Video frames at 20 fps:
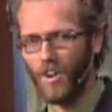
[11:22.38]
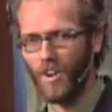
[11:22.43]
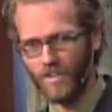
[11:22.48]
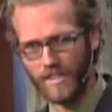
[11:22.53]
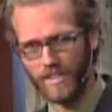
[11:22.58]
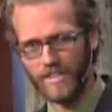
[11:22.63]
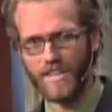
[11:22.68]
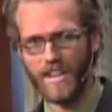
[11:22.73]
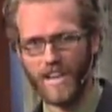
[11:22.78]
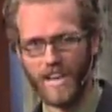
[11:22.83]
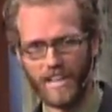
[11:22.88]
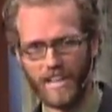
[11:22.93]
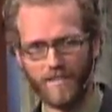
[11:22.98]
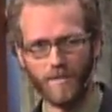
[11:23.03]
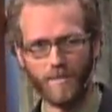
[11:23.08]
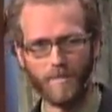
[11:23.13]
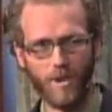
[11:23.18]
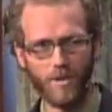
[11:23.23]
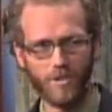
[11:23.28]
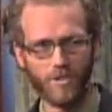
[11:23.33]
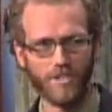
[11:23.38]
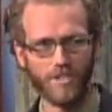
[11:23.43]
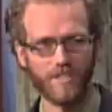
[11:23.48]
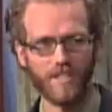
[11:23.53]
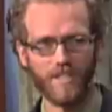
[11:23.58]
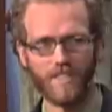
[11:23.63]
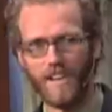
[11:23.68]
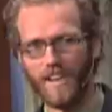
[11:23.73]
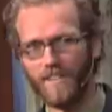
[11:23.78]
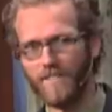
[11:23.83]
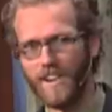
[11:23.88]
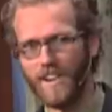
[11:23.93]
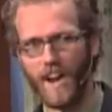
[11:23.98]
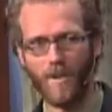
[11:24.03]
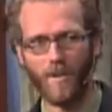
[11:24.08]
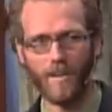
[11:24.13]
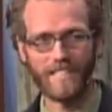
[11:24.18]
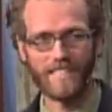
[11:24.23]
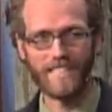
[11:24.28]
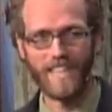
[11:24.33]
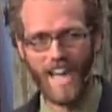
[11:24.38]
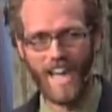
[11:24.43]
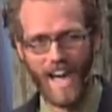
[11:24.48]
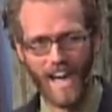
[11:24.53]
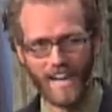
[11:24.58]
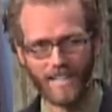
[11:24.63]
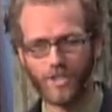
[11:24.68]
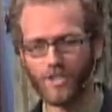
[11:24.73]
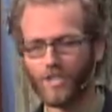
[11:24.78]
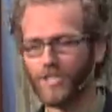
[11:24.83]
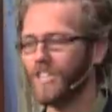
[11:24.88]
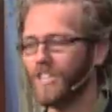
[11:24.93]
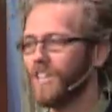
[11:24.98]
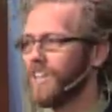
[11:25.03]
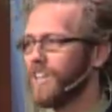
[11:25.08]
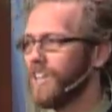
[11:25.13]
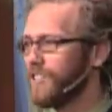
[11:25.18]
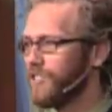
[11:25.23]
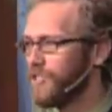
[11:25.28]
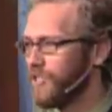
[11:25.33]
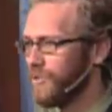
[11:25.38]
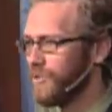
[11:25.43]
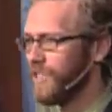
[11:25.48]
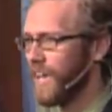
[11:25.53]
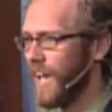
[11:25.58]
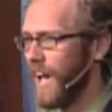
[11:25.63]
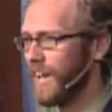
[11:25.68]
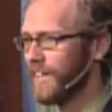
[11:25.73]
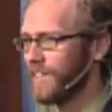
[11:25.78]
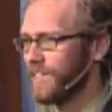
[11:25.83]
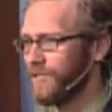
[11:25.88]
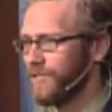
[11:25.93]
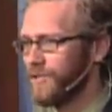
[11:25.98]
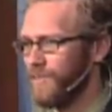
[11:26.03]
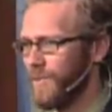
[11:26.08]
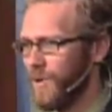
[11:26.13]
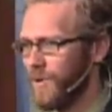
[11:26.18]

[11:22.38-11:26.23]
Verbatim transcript: all these negative emotions that they have now attached to the act of